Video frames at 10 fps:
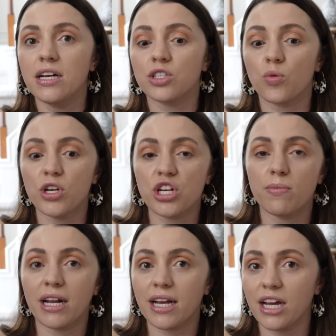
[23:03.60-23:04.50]
switching
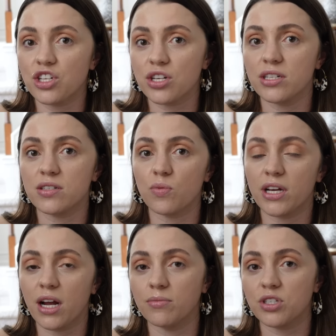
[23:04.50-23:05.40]
medications when
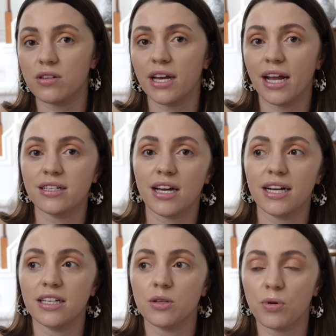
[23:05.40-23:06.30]
it comes to, like,
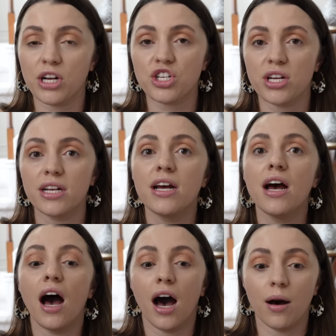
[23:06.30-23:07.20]
anxiety and depression,
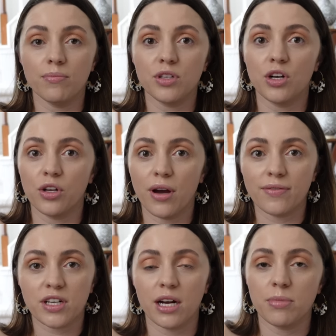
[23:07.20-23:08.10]
um, you know, you have
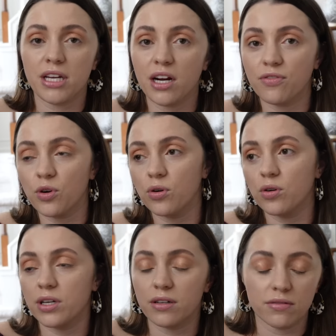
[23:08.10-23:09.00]
to kind of be
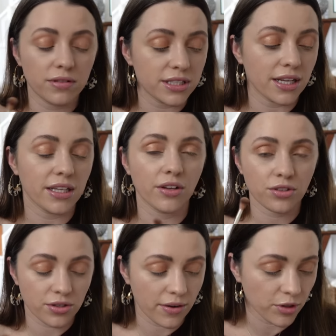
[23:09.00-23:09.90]
careful and this, that, and the other,
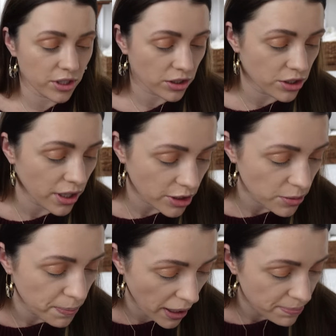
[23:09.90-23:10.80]
so definitely talk to your doctor.
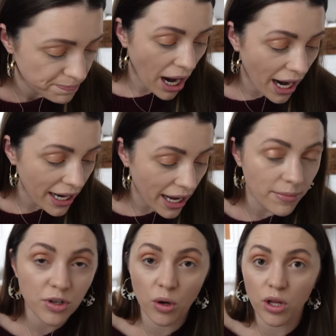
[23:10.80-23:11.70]
But I
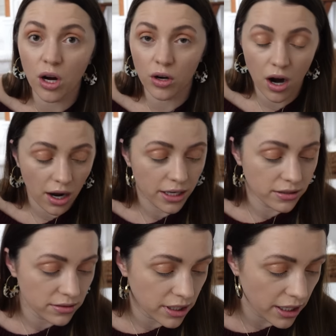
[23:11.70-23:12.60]
am no longer on
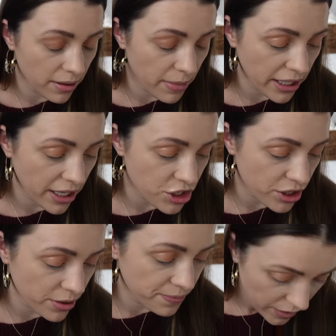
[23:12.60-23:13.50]
the medication,
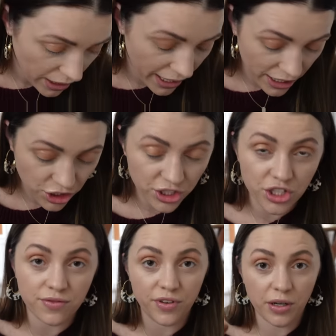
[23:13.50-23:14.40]
though. I actually
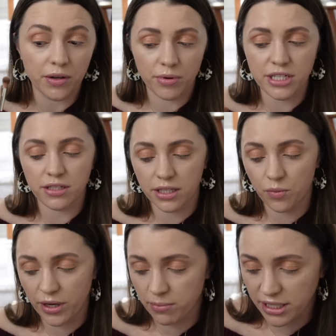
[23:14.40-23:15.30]
just very recently
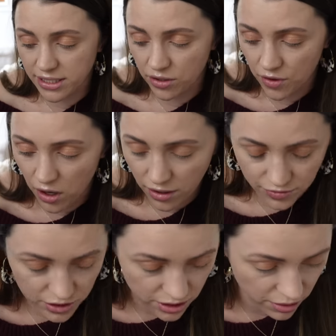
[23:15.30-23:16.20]
weaned myself off,
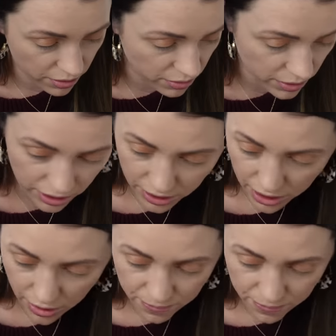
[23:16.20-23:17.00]
so there you go.